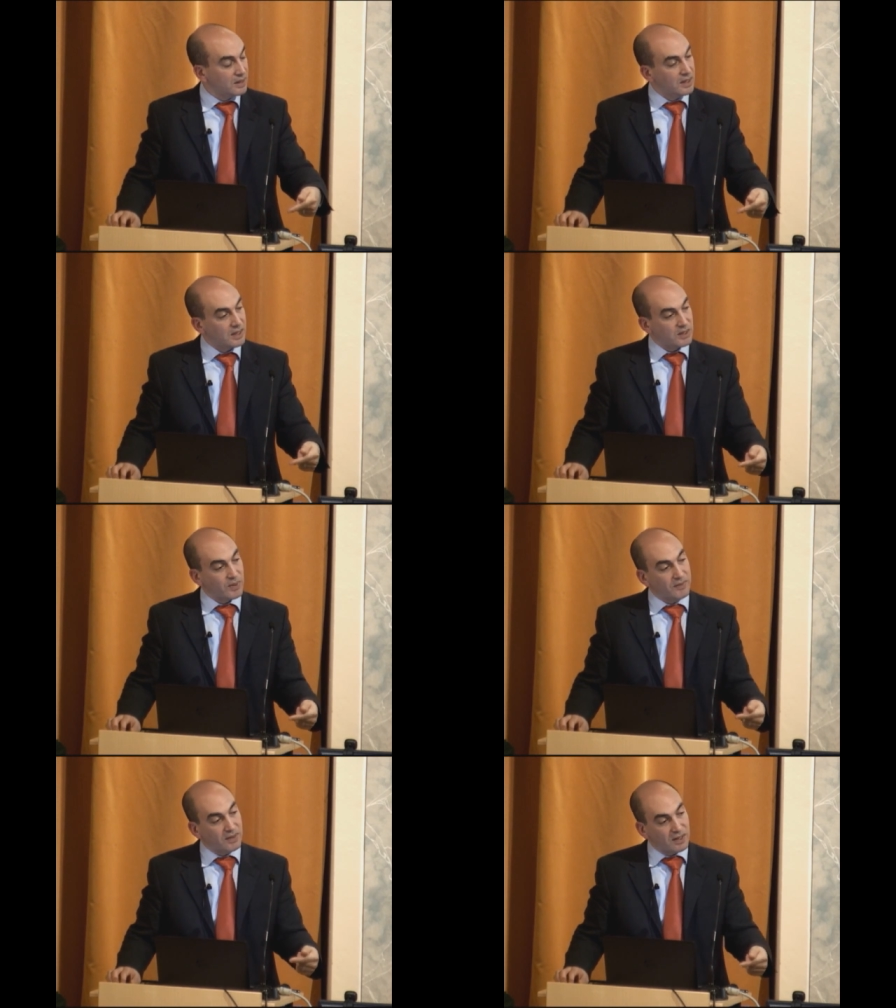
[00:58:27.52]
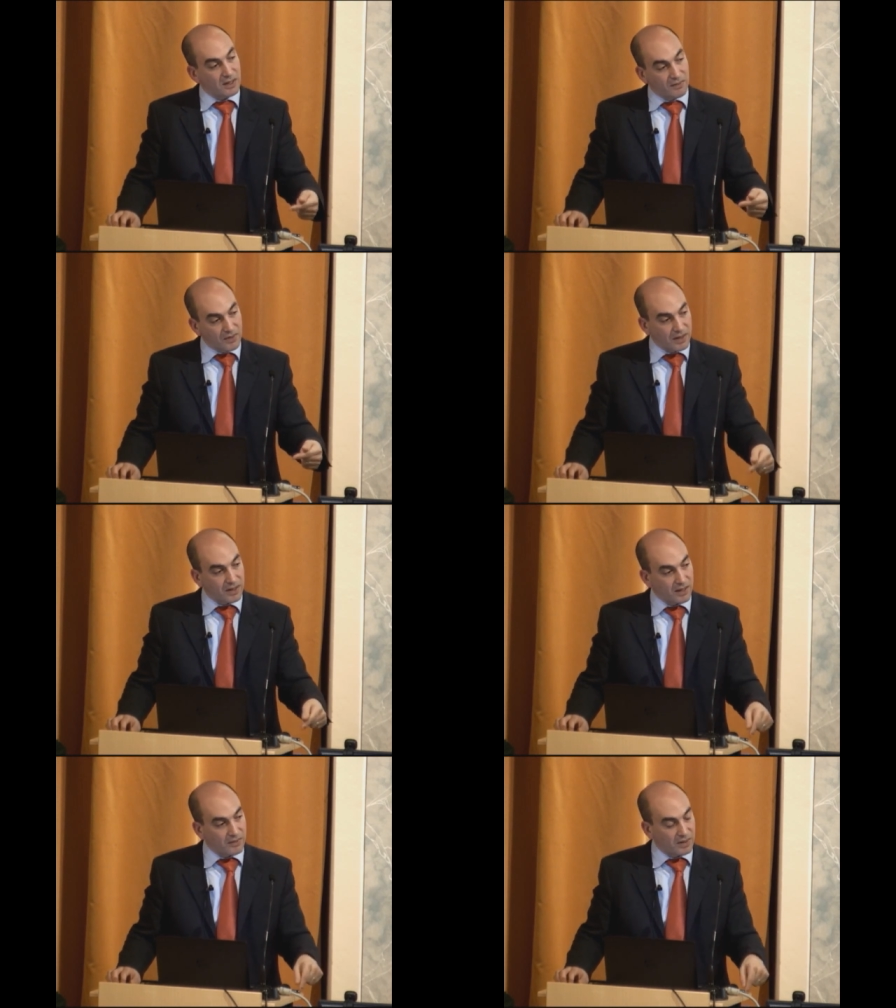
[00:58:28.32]
And so we have to think very
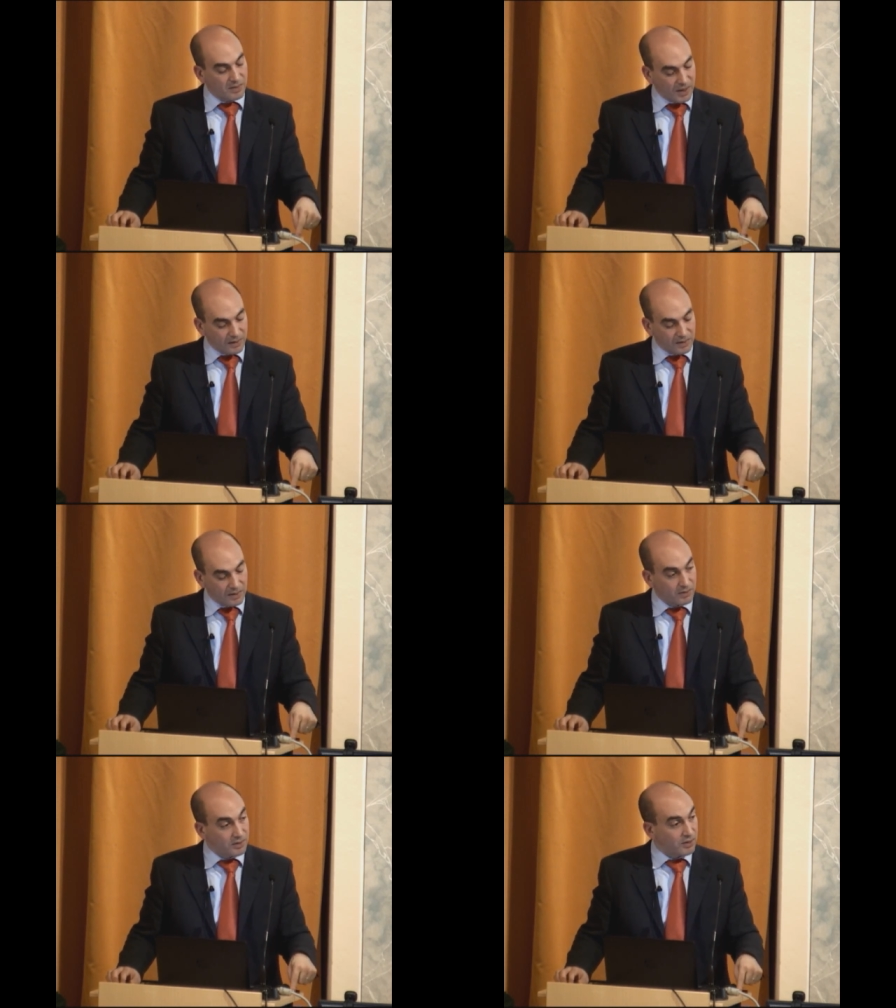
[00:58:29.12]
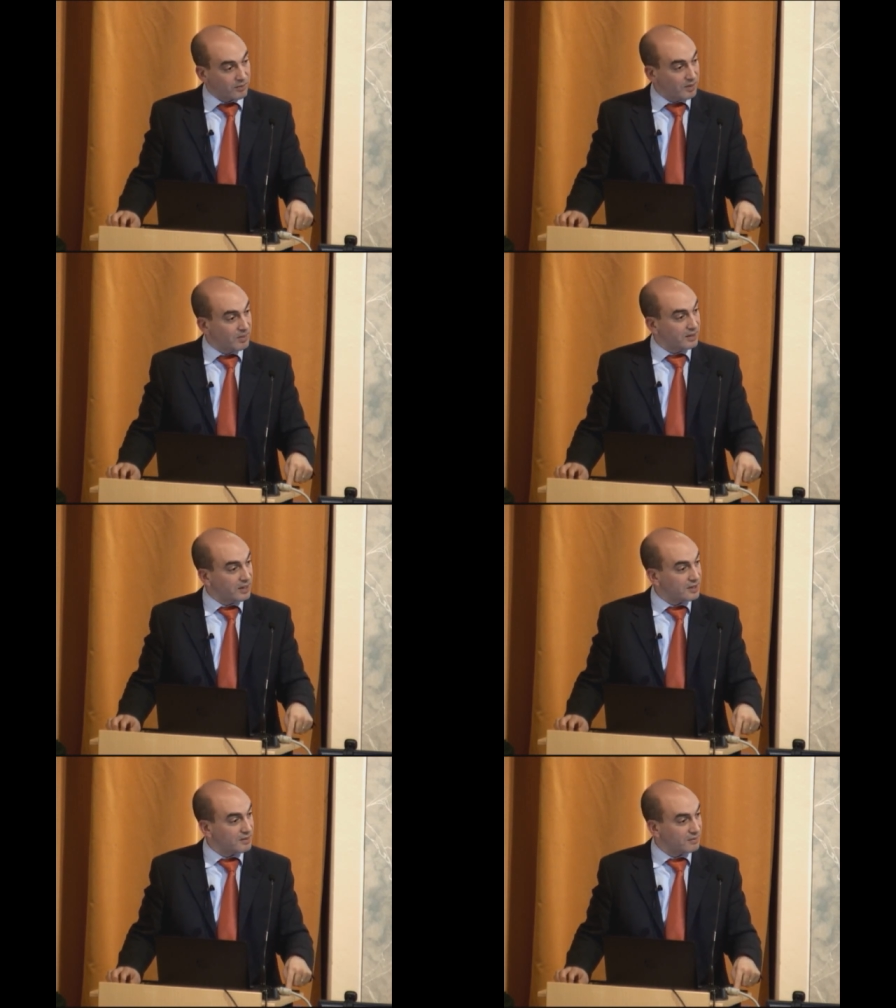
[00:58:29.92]
carefully about the
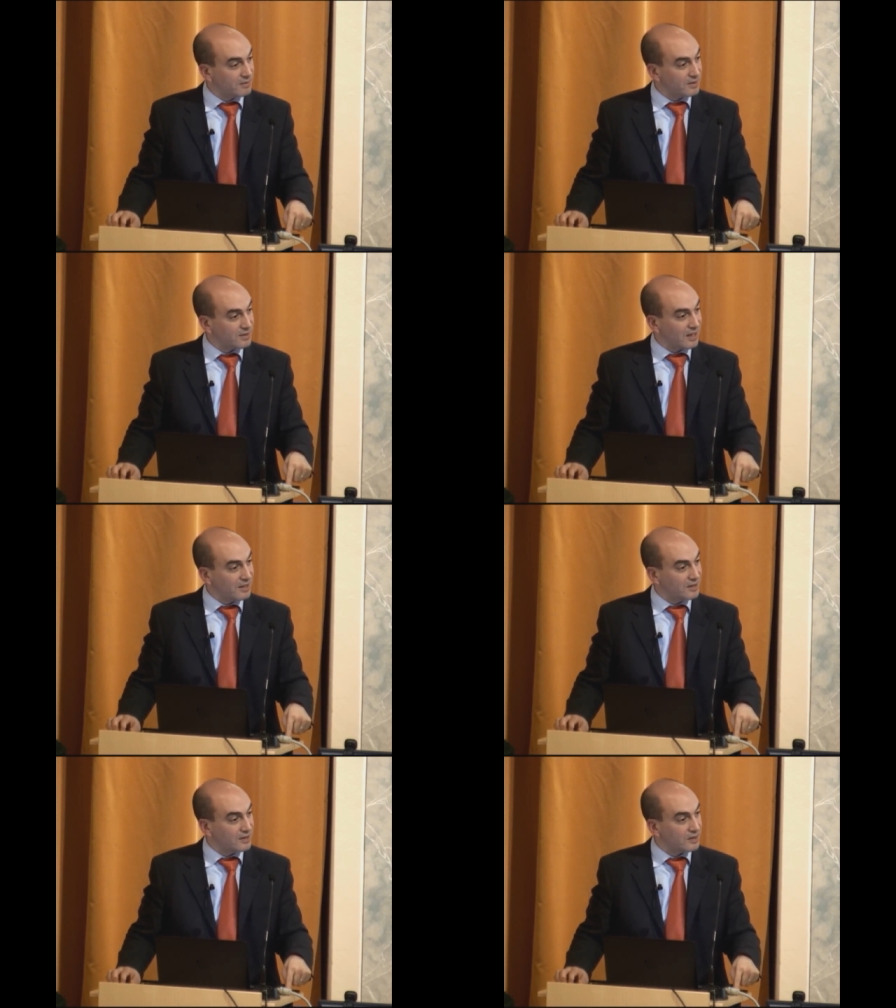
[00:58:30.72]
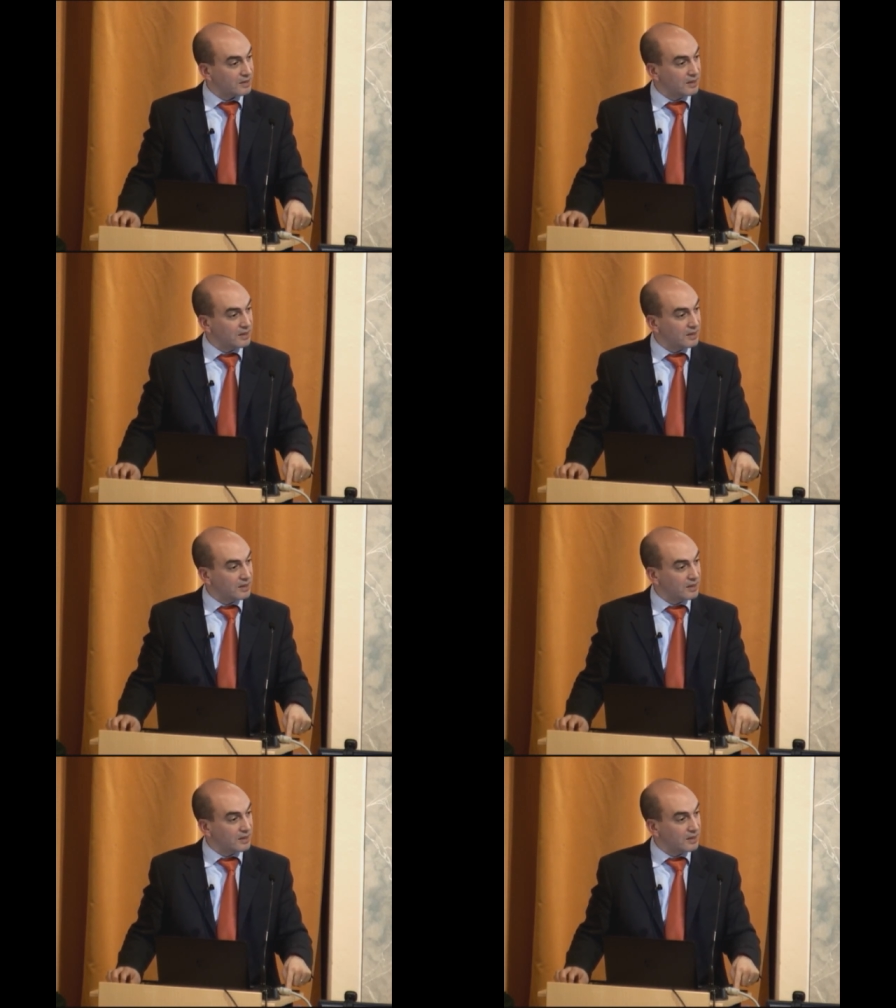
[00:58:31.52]
neurorehabilitation strategies.